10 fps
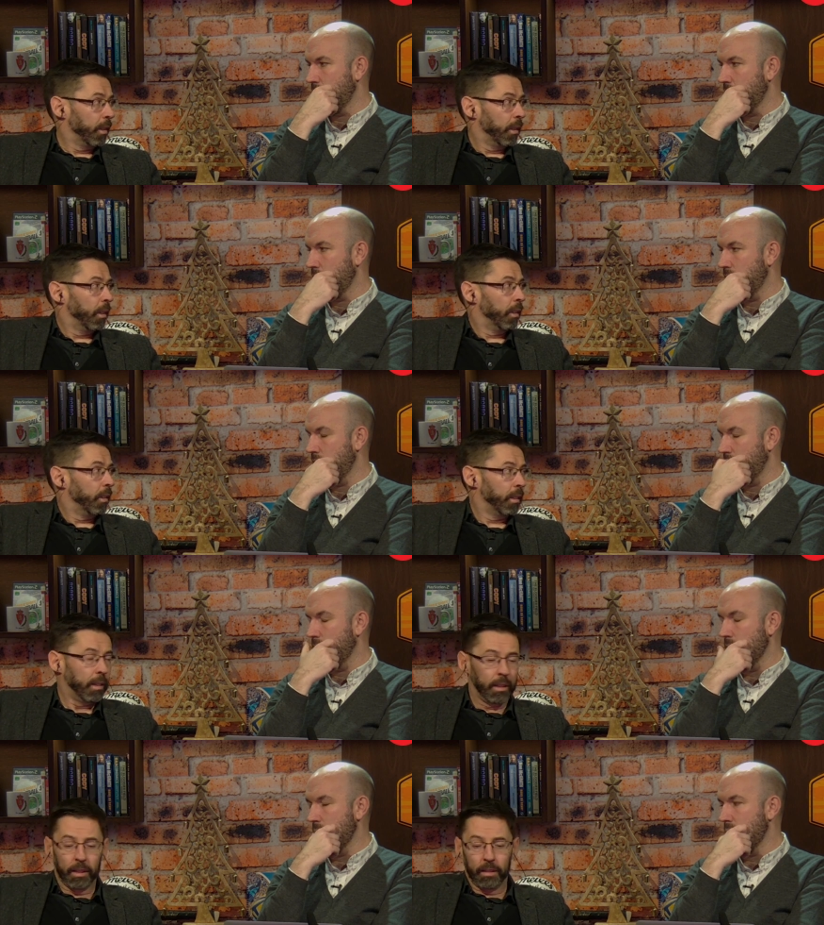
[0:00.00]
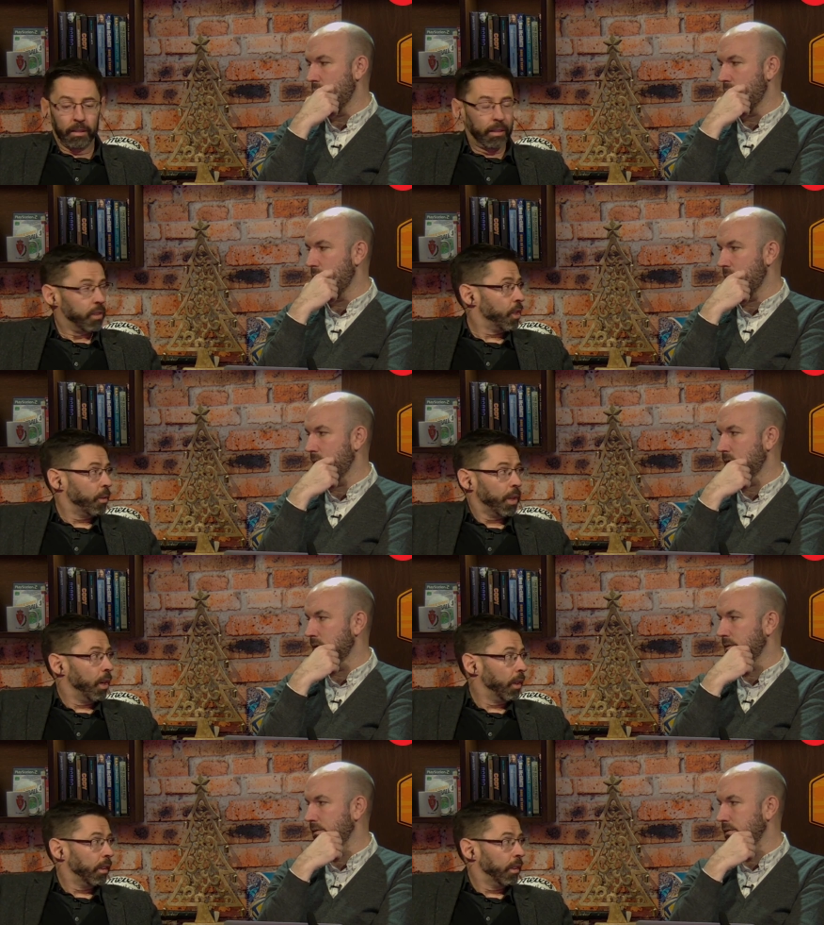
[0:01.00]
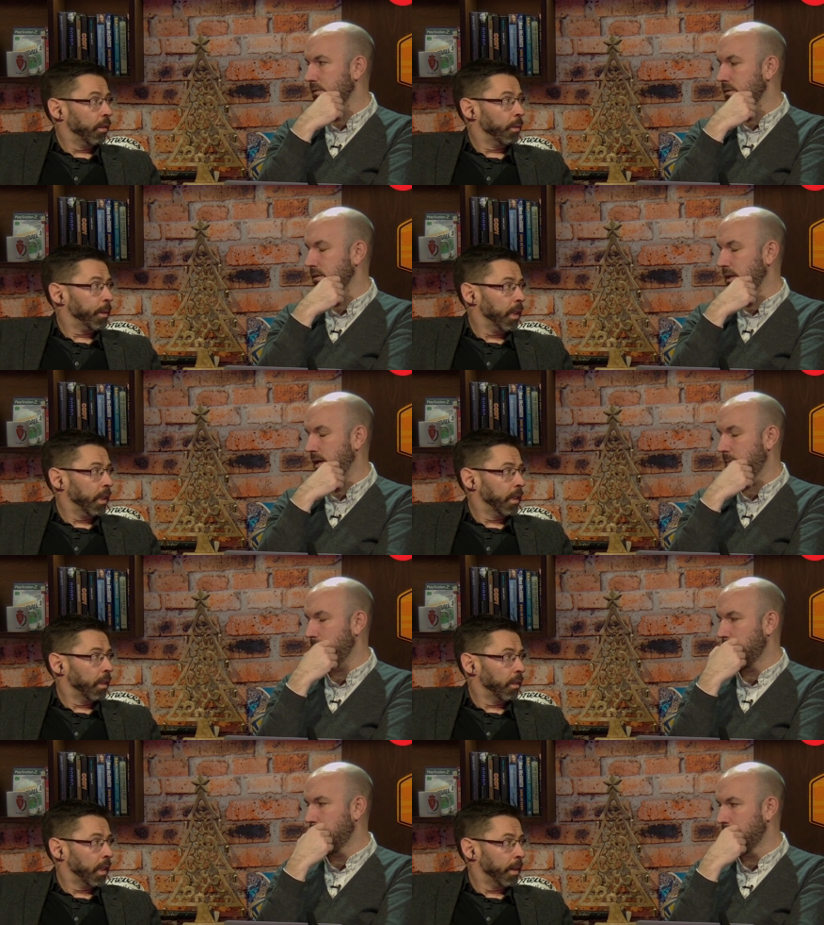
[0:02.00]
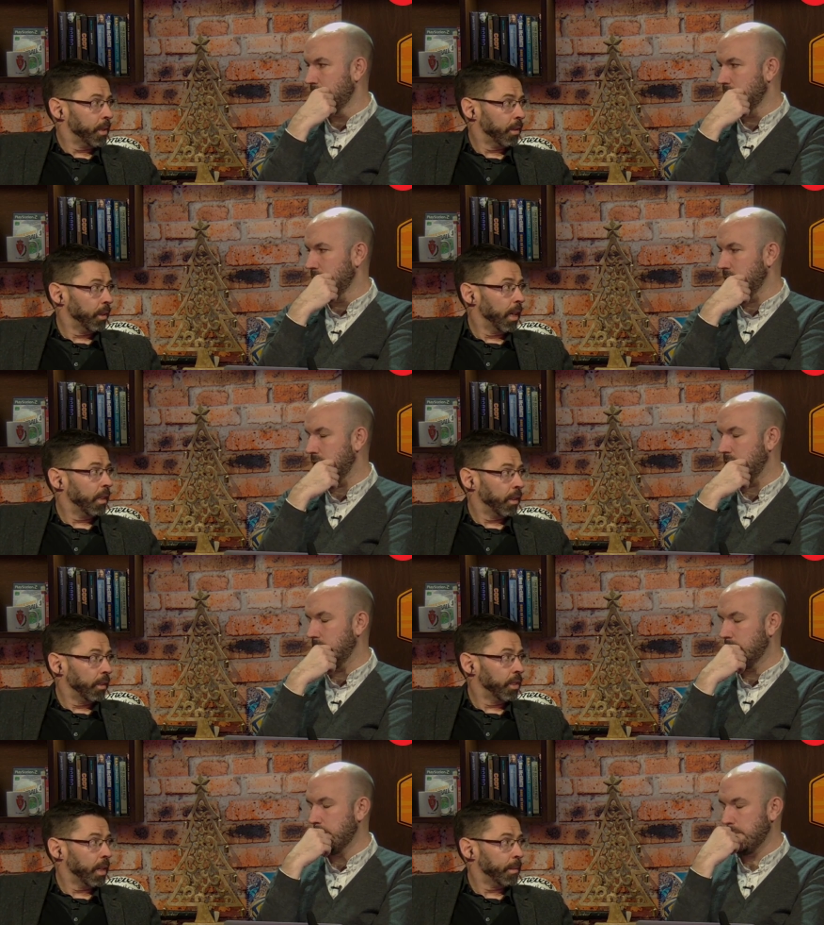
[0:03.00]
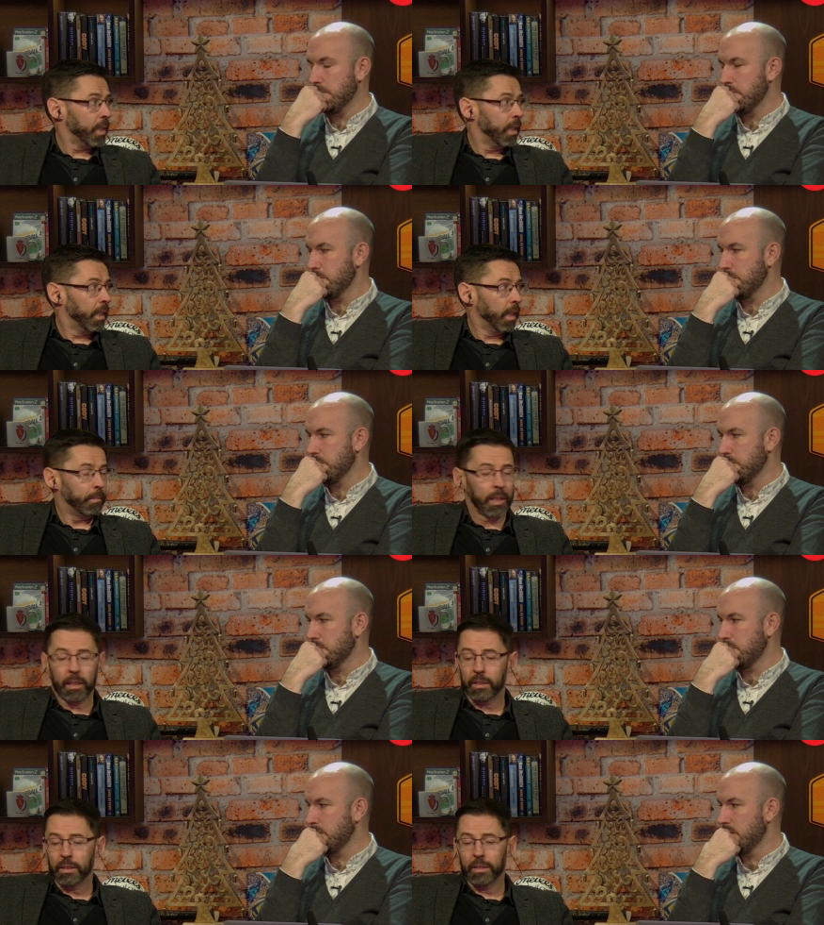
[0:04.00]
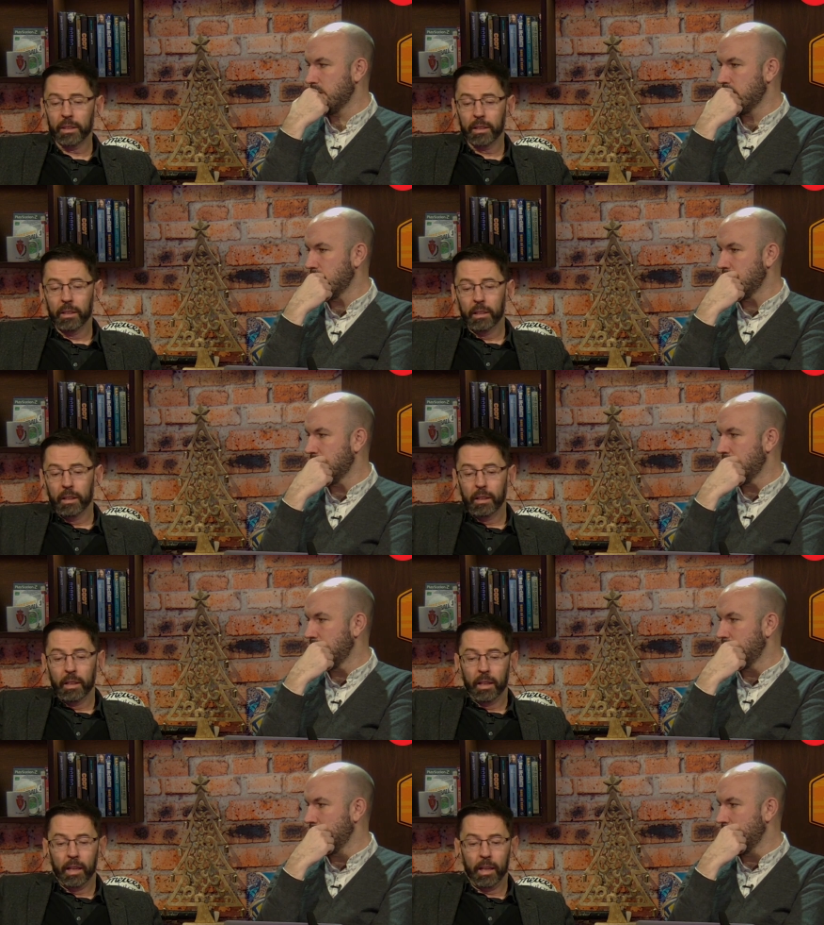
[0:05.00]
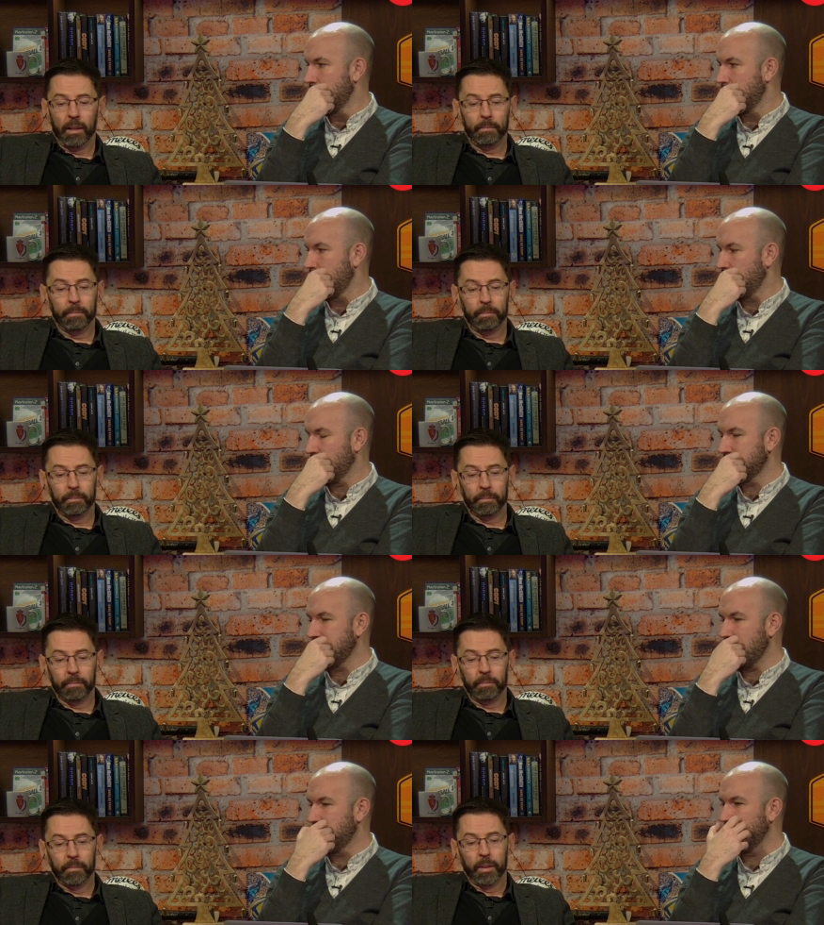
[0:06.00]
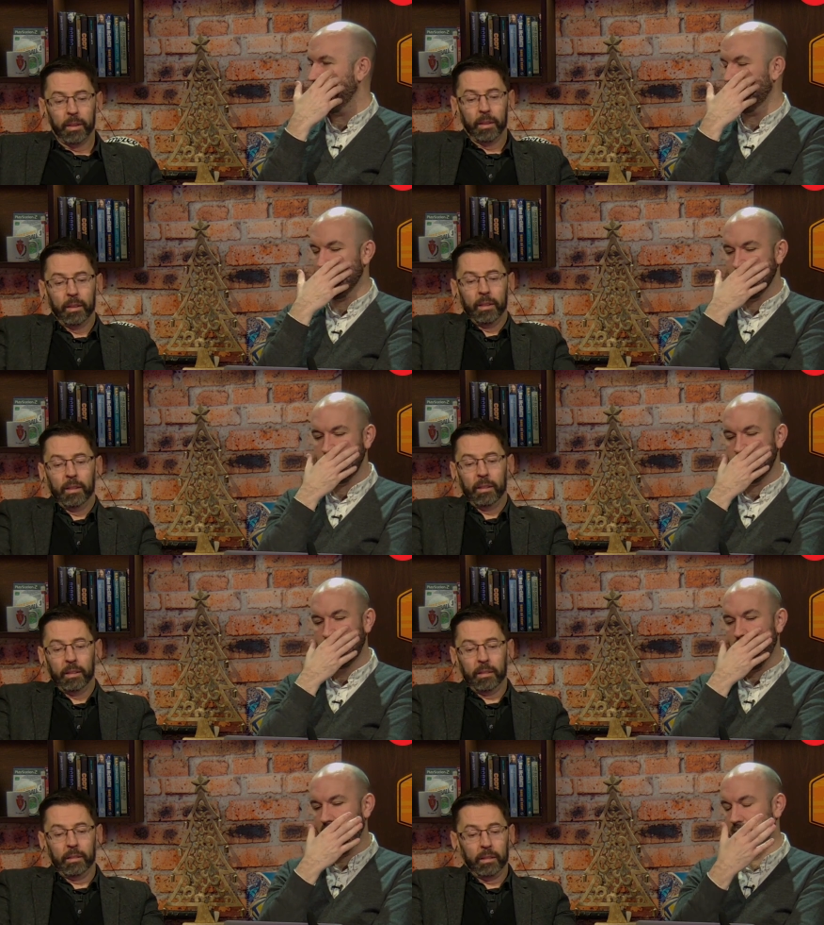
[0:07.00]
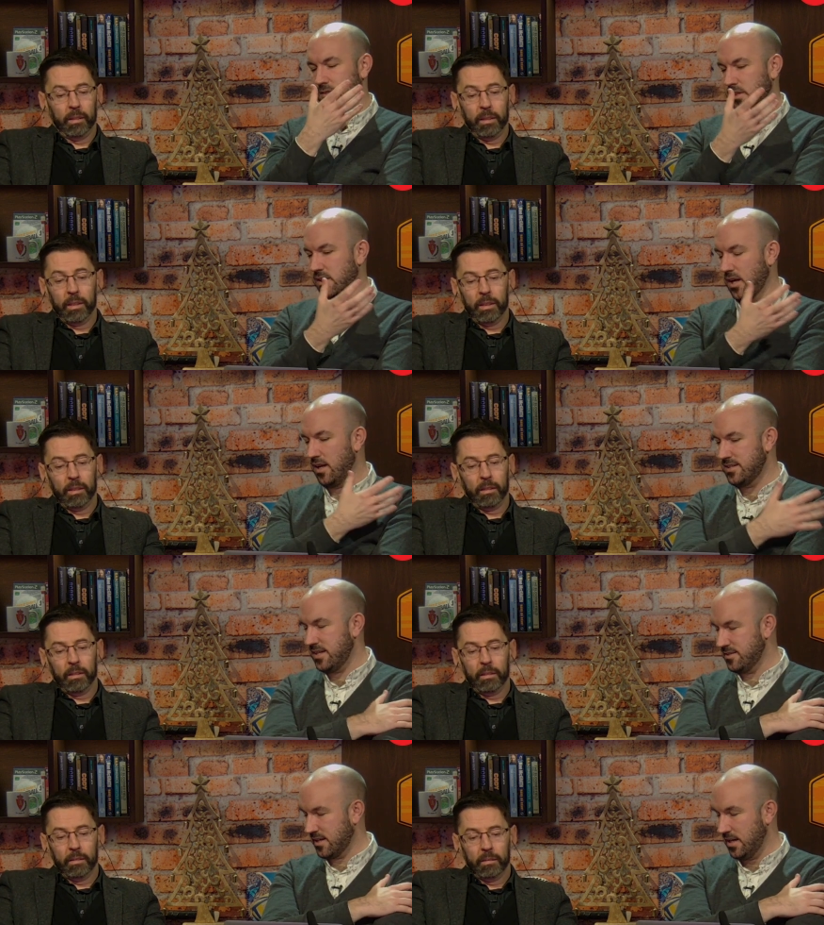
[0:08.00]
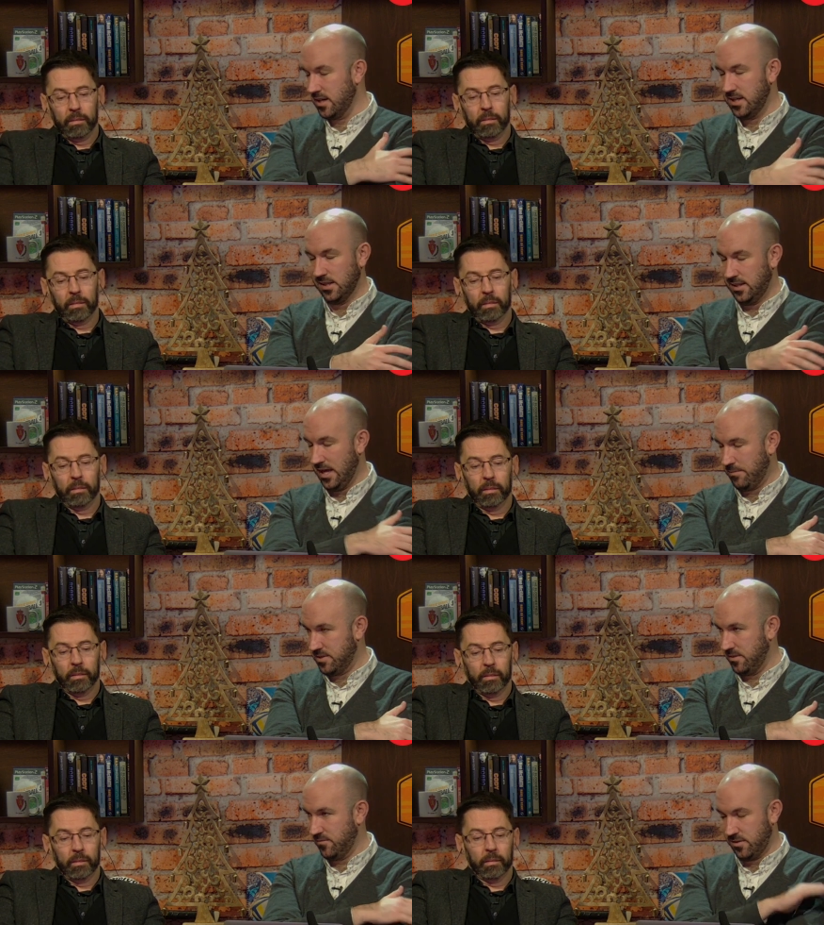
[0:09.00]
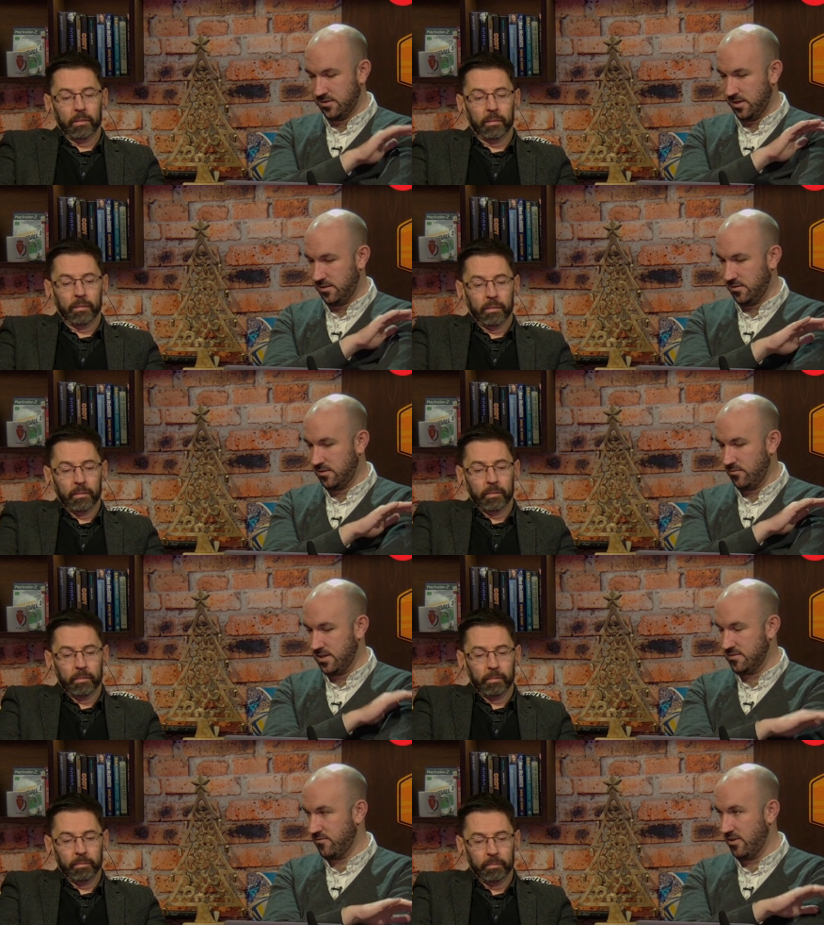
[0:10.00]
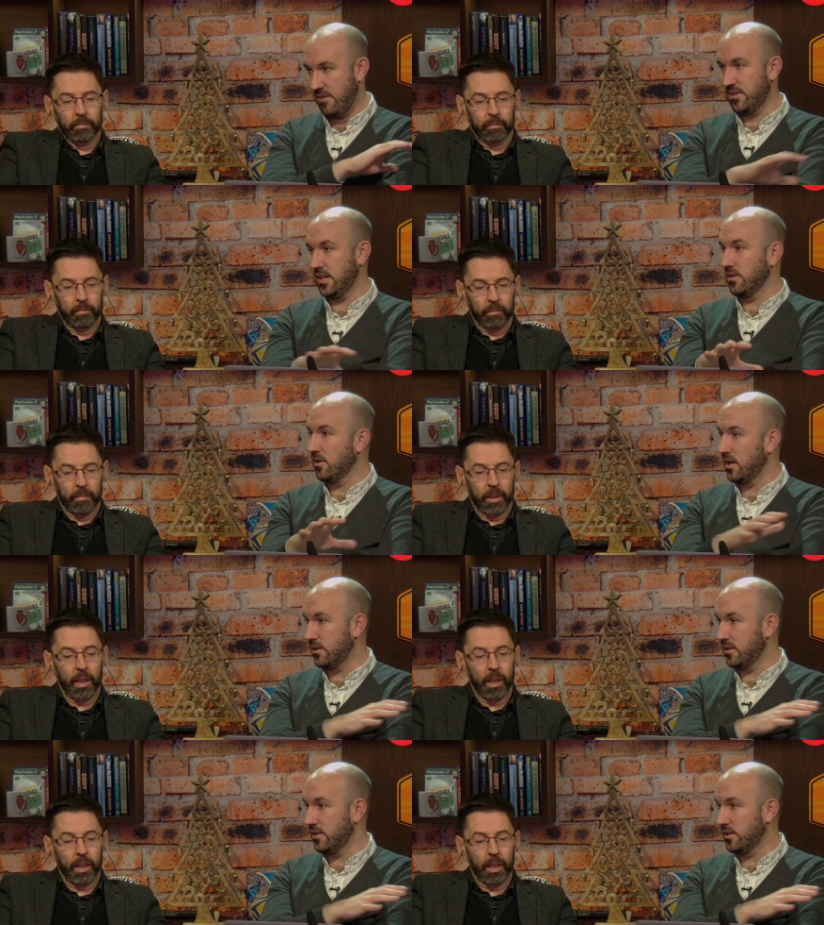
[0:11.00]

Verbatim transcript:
Speaker 1: and, uh, they show in all the European yeah. League games, don't they? And yeah. all the Champions League games. Like, it's just...
Speaker 2: Um, What's the... Like, I, I, like so, content is clearly the appetite or the, the, the reason for everything on,